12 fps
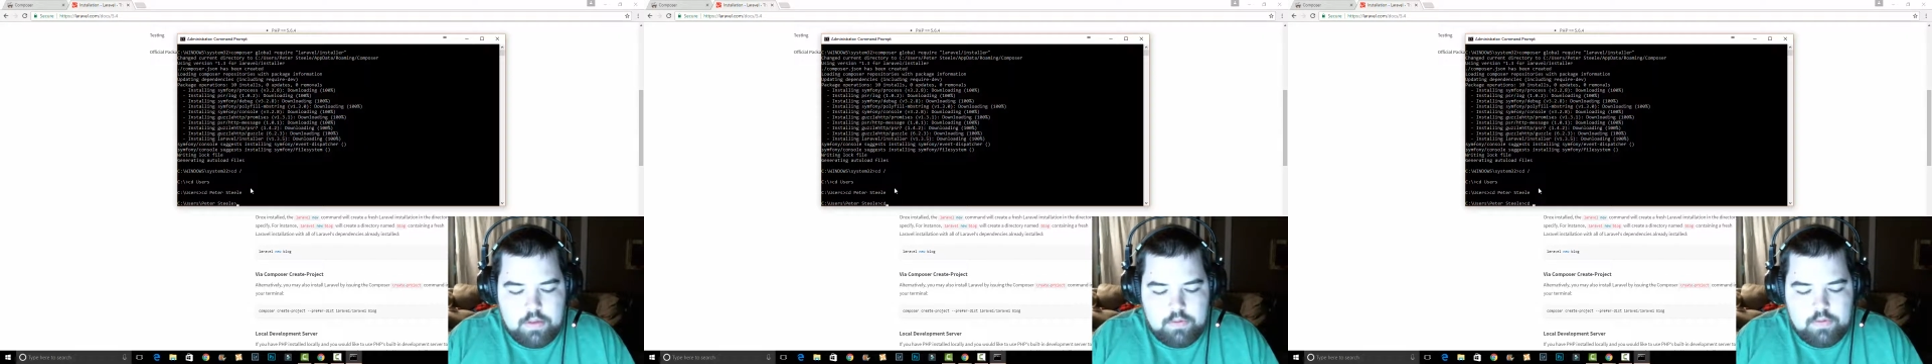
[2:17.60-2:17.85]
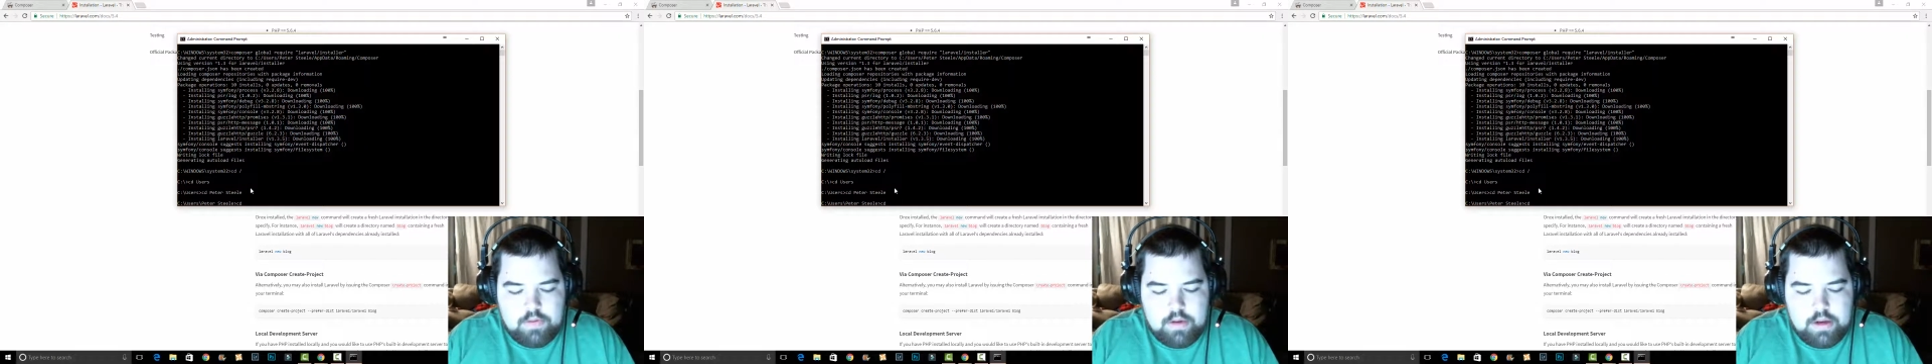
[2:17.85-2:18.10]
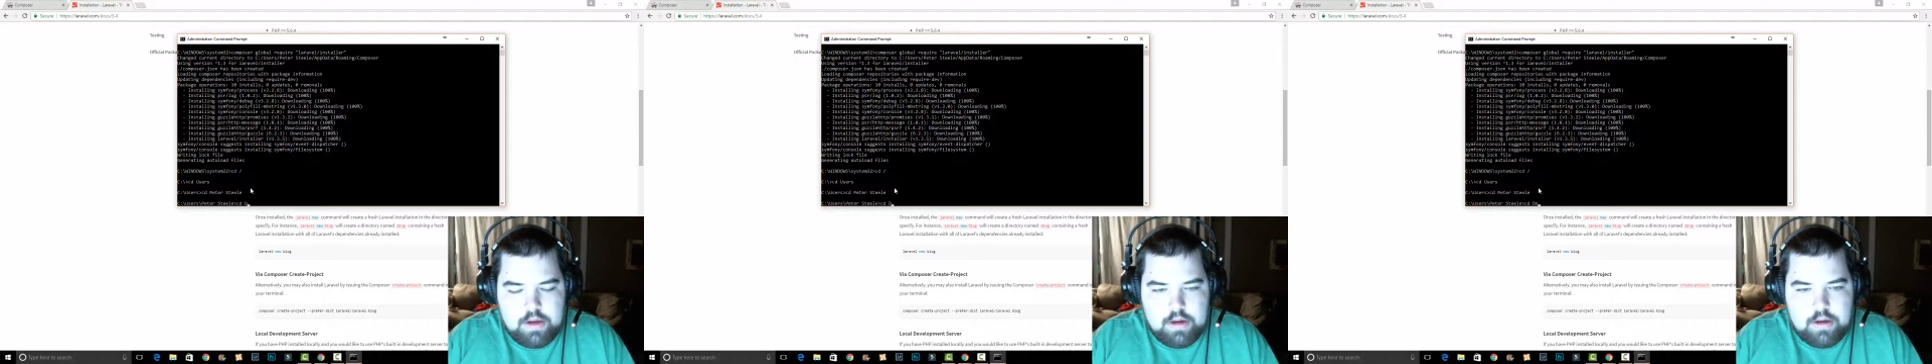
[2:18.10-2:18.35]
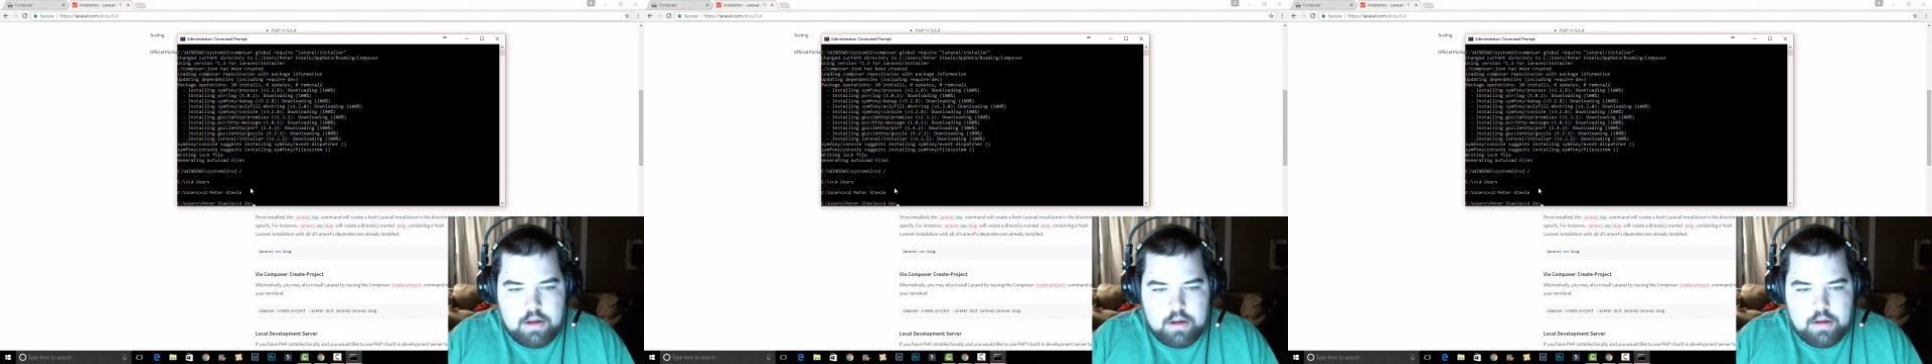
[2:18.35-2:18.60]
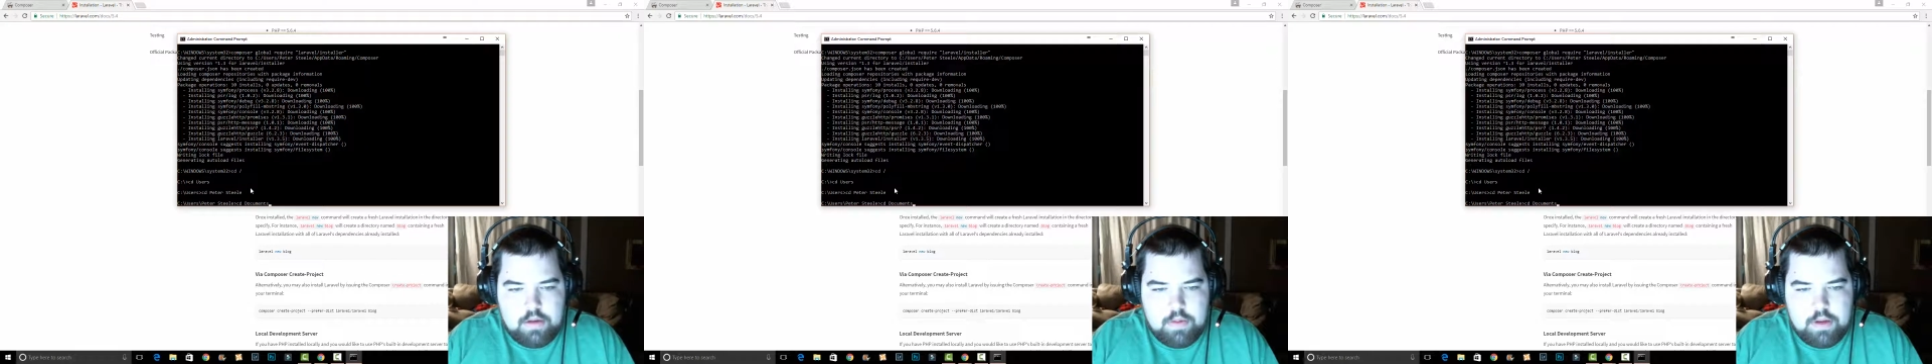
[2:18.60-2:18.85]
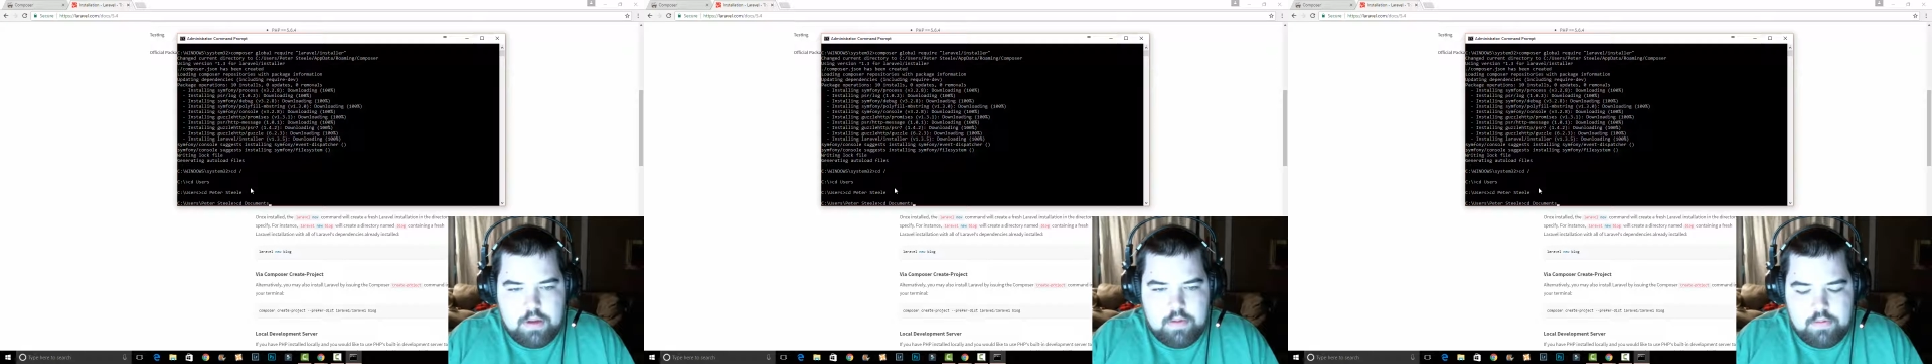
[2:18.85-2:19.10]
then we'll cd in the
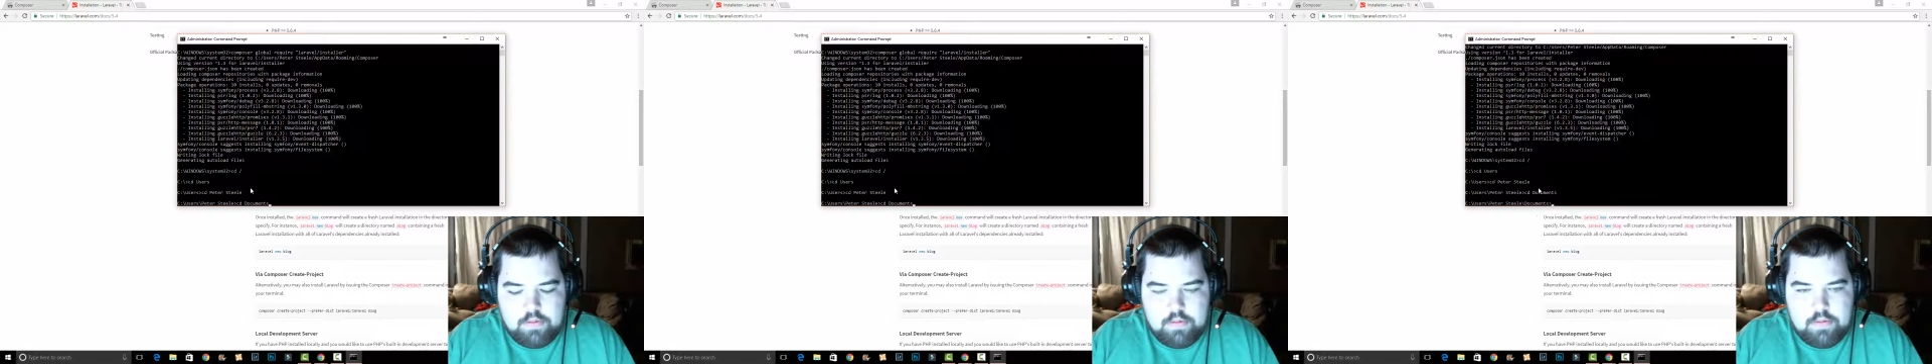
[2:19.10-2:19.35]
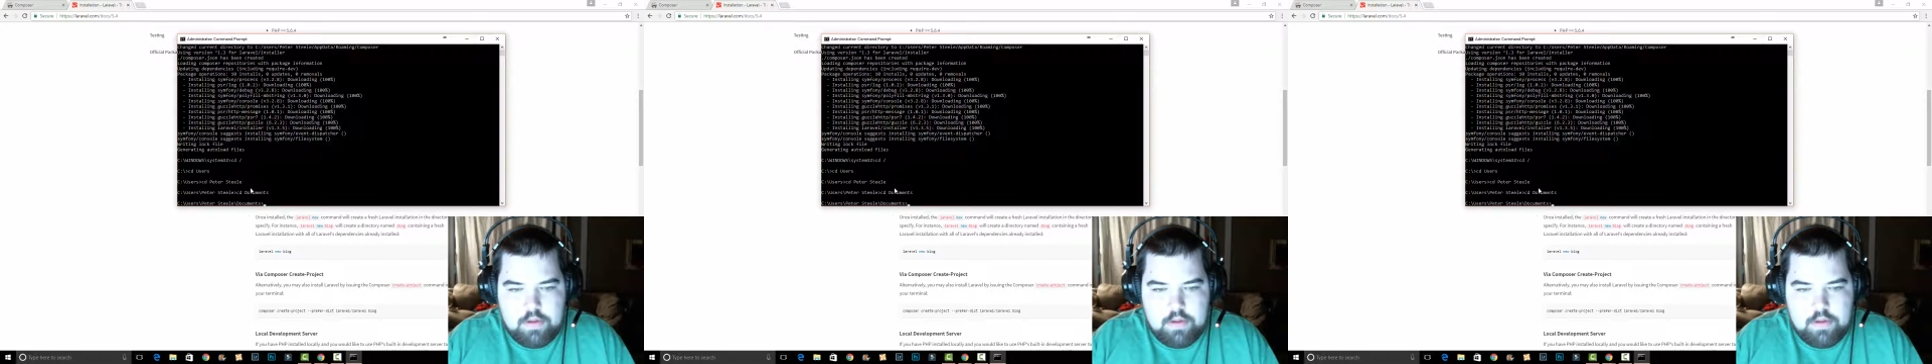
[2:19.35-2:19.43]
documents.